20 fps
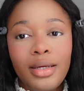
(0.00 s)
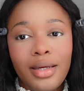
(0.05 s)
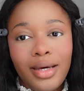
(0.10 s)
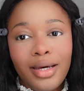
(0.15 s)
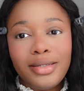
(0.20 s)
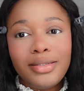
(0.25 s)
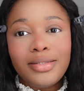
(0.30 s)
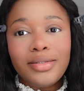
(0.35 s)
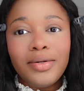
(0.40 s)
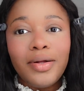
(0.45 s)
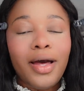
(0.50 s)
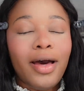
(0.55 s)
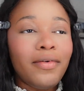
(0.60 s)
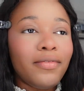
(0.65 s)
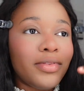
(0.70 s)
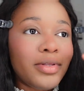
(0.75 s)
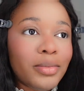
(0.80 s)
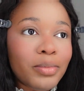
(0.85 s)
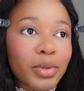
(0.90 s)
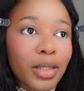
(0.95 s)
I still
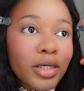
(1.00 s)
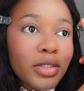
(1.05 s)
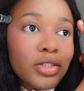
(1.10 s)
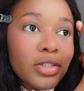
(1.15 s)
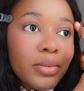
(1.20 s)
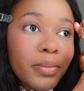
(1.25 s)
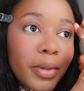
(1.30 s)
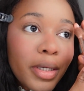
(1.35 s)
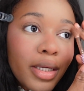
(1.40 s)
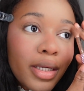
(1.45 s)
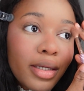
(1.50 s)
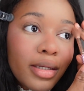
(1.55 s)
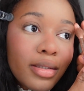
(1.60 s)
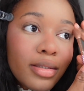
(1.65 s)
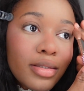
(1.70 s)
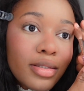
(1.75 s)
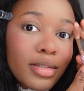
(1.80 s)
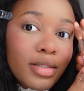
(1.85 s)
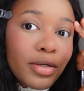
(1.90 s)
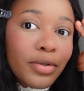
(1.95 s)
have the blush on my
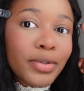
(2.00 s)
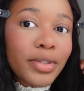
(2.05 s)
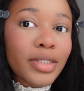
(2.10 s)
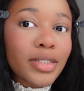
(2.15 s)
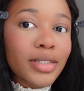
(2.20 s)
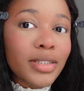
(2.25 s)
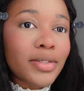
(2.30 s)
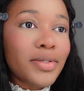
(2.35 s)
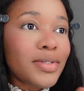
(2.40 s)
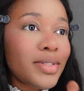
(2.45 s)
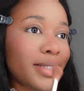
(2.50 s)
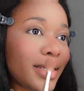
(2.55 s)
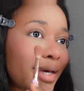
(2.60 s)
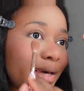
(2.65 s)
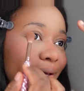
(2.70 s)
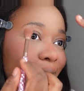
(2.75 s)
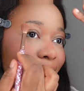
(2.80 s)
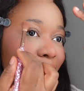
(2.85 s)
hands, so excuse that.